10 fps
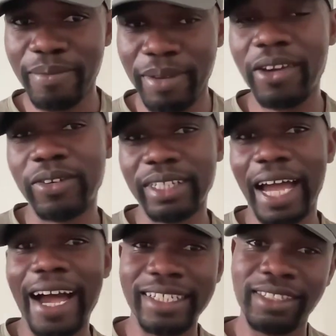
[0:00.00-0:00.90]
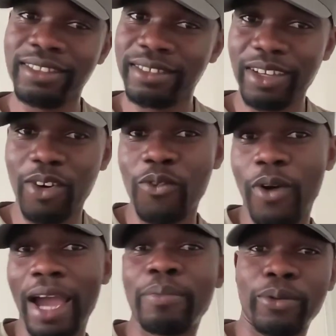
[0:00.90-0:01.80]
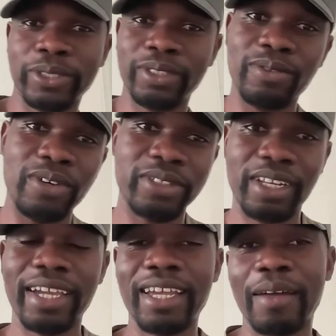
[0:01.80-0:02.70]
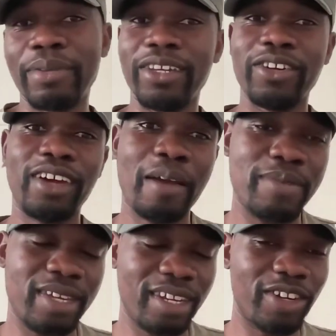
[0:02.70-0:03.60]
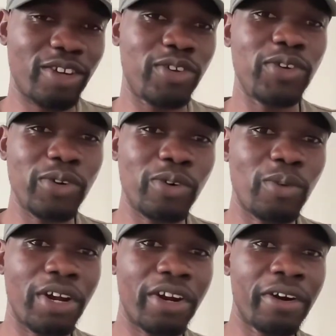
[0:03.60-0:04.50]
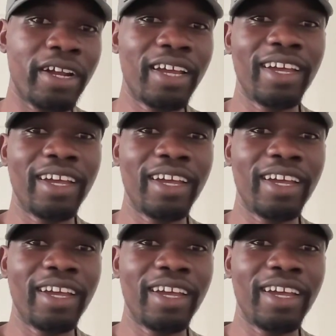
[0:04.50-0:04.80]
Because as a white person was, like, I've been in a queue where,